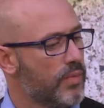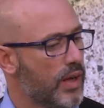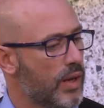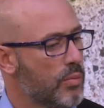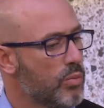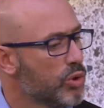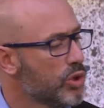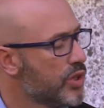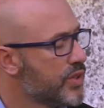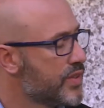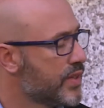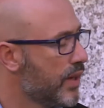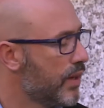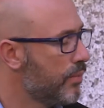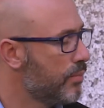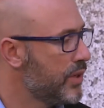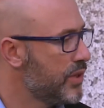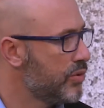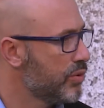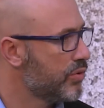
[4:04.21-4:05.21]
El Mundo is a
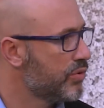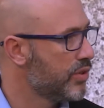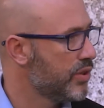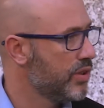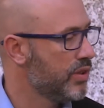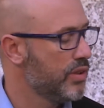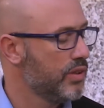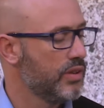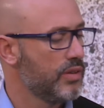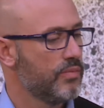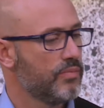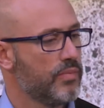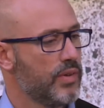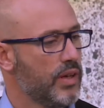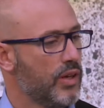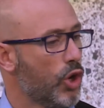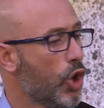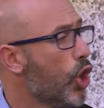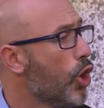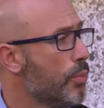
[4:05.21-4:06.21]
B2C
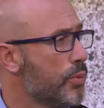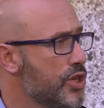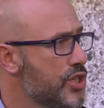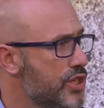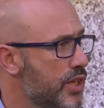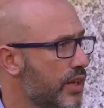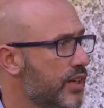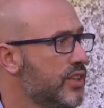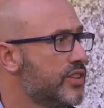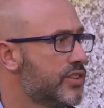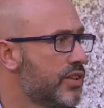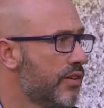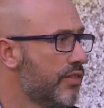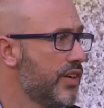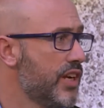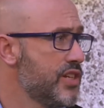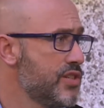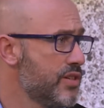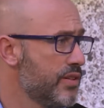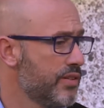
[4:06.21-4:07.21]
omni-channel
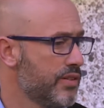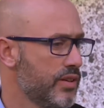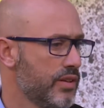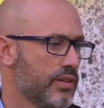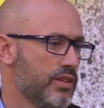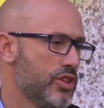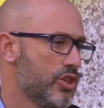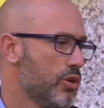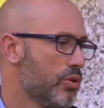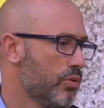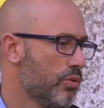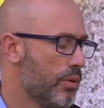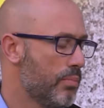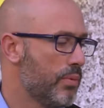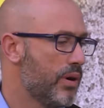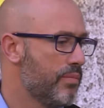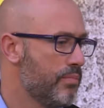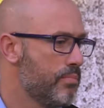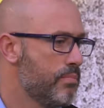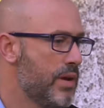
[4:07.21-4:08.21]
travel agency. We're
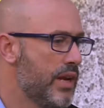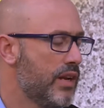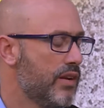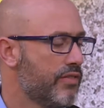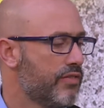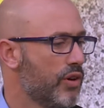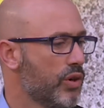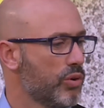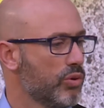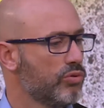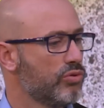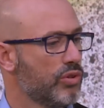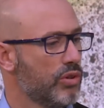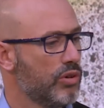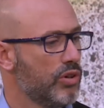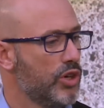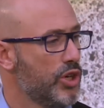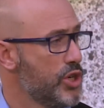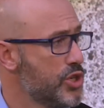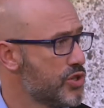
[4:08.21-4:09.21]
mainly focused
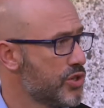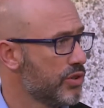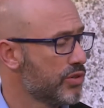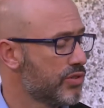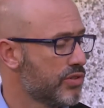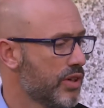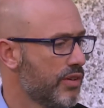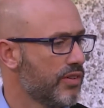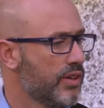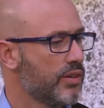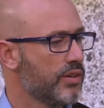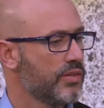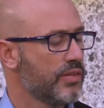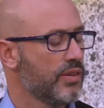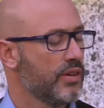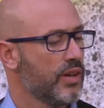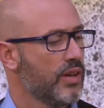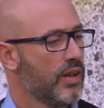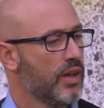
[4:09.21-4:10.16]
on leisure travelers.